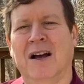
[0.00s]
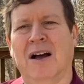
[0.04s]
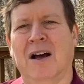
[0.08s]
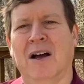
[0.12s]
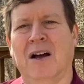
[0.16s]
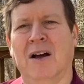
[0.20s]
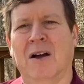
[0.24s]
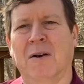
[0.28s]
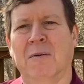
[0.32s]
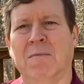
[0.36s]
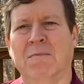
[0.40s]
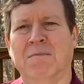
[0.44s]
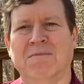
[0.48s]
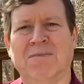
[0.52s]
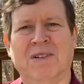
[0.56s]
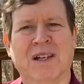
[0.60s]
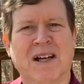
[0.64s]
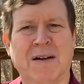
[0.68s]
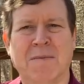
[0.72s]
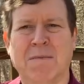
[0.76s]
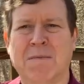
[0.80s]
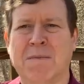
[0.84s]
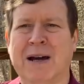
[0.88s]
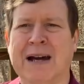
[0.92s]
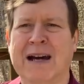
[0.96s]
um,
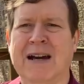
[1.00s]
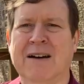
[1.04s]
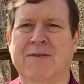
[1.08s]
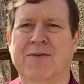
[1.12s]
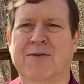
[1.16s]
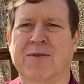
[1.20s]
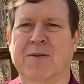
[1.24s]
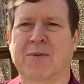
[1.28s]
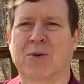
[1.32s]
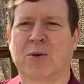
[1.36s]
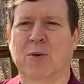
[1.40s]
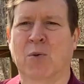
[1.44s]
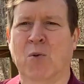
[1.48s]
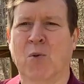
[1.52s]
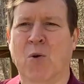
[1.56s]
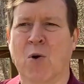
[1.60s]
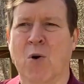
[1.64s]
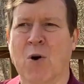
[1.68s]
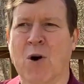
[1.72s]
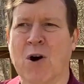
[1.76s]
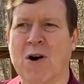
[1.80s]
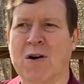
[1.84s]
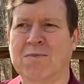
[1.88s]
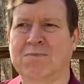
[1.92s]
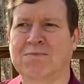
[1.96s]
come back from the
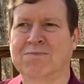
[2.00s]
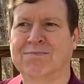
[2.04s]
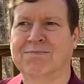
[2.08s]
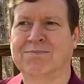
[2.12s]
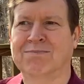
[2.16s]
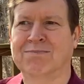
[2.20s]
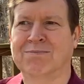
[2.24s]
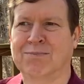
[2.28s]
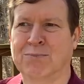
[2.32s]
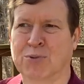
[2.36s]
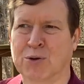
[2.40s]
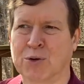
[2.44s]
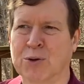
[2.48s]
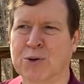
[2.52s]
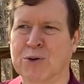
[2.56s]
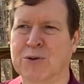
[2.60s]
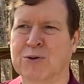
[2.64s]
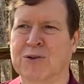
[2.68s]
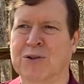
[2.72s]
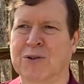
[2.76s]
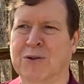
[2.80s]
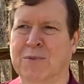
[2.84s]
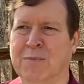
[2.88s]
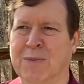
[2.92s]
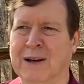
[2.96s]
war,
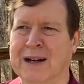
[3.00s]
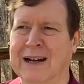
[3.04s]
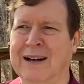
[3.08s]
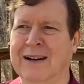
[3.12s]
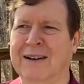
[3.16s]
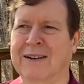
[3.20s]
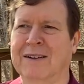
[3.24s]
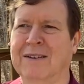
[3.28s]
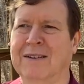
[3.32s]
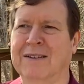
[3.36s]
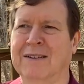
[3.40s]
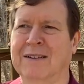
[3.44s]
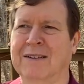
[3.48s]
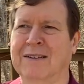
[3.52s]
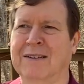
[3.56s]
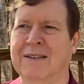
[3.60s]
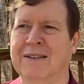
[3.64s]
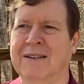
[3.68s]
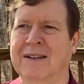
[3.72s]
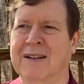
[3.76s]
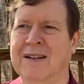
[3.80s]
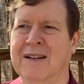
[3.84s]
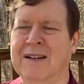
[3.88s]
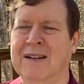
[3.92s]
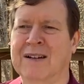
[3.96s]
bruised and battered, and
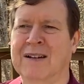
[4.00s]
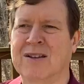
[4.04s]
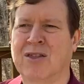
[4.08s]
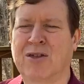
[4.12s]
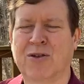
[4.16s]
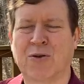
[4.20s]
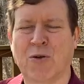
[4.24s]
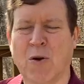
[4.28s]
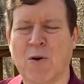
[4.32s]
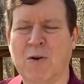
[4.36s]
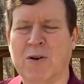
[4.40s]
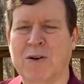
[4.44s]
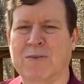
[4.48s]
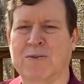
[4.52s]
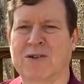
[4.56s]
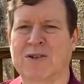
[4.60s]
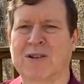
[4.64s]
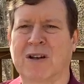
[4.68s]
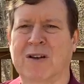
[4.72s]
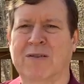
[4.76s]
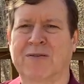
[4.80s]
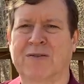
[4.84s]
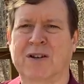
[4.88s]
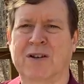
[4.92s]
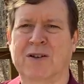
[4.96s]
thrown
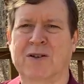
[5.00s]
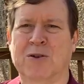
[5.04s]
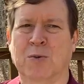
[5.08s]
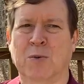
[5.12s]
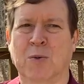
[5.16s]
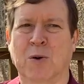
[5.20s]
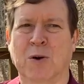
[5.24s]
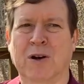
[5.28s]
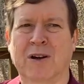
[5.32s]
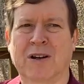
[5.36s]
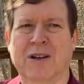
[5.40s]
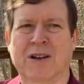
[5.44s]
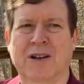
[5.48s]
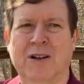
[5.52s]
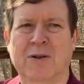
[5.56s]
himself into work.